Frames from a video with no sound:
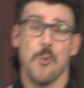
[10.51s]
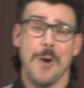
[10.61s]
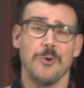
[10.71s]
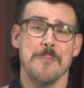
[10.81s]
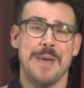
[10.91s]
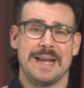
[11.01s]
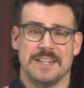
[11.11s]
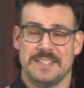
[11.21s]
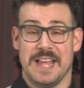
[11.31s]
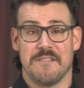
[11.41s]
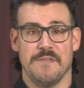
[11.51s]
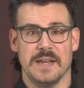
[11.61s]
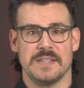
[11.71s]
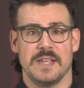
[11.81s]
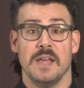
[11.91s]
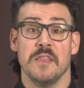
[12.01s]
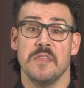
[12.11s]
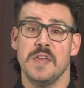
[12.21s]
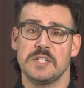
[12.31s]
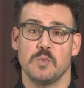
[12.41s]
Welcome back to TechFix.
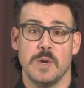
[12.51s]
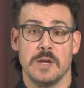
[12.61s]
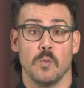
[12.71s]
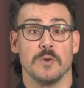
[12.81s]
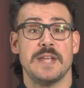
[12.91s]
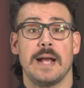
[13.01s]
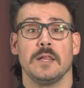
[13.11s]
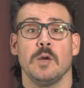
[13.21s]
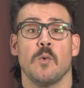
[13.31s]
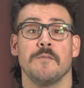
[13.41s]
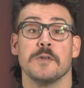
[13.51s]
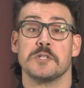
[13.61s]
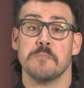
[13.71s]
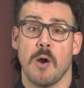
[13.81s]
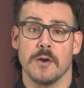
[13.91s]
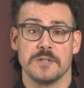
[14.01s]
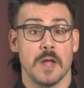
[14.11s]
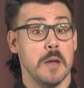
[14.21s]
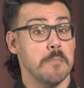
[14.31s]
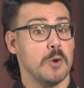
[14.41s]
This week, we're tackling one of the smartest,
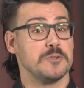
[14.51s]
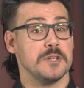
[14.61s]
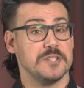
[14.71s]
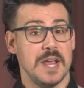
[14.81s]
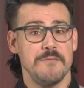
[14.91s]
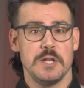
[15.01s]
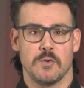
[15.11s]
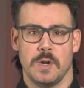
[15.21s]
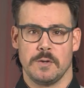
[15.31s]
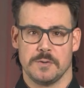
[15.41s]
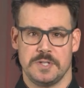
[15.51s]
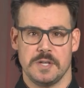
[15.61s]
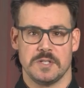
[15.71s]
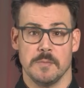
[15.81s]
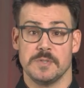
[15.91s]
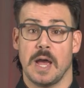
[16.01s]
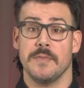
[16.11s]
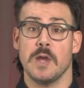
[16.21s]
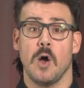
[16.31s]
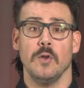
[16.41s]
most safety-critical systems on
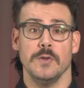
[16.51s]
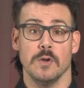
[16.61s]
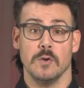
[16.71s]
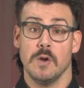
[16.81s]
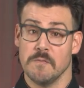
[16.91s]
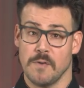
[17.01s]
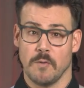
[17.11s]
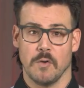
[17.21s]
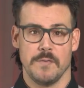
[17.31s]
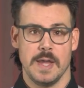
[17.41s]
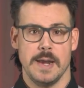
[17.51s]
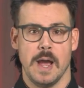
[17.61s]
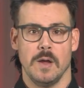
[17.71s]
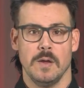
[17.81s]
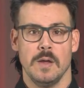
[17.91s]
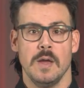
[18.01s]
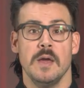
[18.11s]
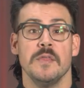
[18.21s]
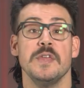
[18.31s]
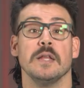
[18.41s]
the all-new Volvo VNL,
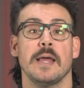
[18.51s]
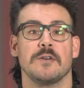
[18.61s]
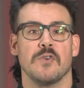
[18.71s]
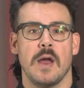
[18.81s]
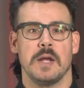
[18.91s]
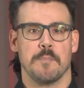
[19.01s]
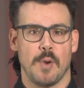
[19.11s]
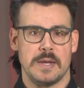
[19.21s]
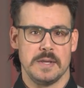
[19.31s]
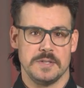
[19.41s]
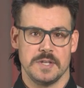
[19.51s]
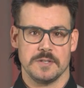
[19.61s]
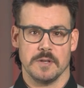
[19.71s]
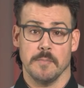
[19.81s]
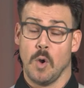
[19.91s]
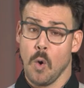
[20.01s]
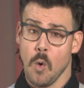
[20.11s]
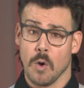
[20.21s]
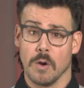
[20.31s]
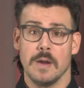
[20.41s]
the electronic braking system,
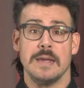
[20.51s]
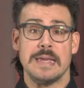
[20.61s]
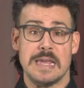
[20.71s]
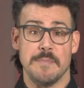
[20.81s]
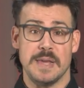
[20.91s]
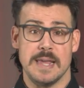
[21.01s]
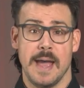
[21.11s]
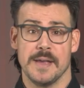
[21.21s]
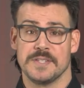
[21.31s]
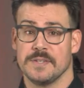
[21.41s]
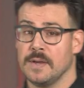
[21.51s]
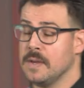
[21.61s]
or EBS.